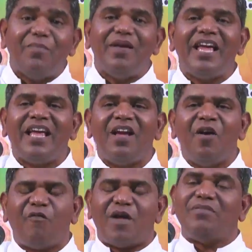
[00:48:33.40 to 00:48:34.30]
me
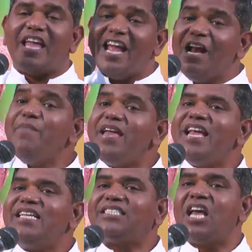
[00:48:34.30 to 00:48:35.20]
from the
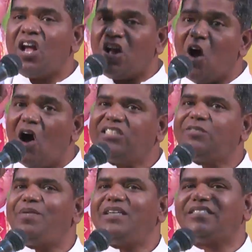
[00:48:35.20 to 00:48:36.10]
enemy, is
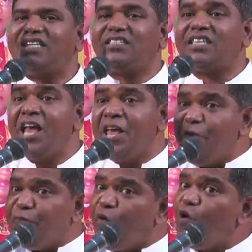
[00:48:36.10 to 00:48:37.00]
God's presence.
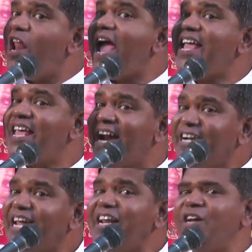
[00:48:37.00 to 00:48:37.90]
If only I
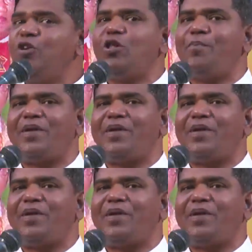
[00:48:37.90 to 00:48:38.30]
enter into the